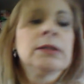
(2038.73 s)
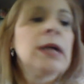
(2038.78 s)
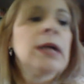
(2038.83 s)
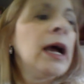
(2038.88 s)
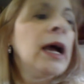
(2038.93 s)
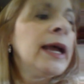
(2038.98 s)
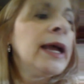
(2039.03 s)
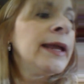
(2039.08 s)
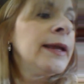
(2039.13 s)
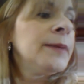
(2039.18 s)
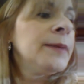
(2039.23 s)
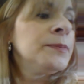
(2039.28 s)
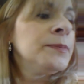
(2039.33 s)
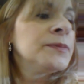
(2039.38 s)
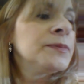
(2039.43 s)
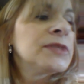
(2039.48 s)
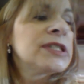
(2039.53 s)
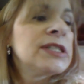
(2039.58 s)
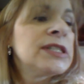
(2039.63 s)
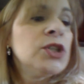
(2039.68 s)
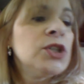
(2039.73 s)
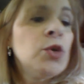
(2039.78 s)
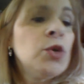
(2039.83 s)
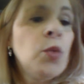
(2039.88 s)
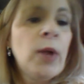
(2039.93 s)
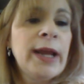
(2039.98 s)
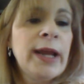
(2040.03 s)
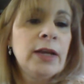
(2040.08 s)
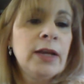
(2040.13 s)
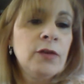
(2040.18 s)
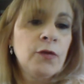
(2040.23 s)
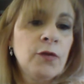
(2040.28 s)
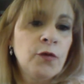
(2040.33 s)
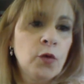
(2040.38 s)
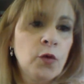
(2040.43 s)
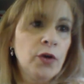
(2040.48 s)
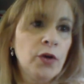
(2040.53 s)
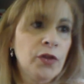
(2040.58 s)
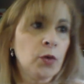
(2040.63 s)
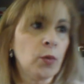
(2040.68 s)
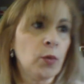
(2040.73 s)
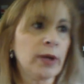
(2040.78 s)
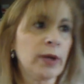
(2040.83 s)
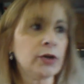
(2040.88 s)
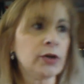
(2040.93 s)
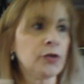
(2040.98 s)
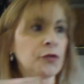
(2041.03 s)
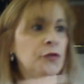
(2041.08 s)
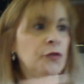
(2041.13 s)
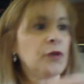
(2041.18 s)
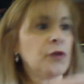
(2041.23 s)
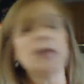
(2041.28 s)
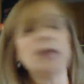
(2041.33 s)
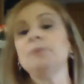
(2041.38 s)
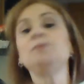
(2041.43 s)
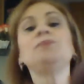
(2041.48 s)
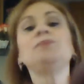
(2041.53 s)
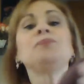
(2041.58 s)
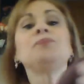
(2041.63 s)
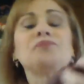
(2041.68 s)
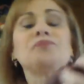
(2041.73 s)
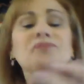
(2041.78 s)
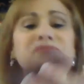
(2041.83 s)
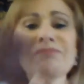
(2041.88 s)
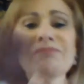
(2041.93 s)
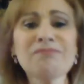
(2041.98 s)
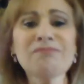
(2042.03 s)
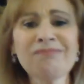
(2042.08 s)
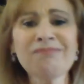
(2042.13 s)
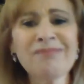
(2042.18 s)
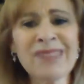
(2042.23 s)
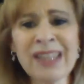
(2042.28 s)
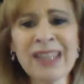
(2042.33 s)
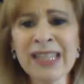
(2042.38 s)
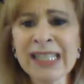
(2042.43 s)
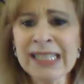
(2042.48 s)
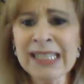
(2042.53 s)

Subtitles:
I'm still waiting for the winner from the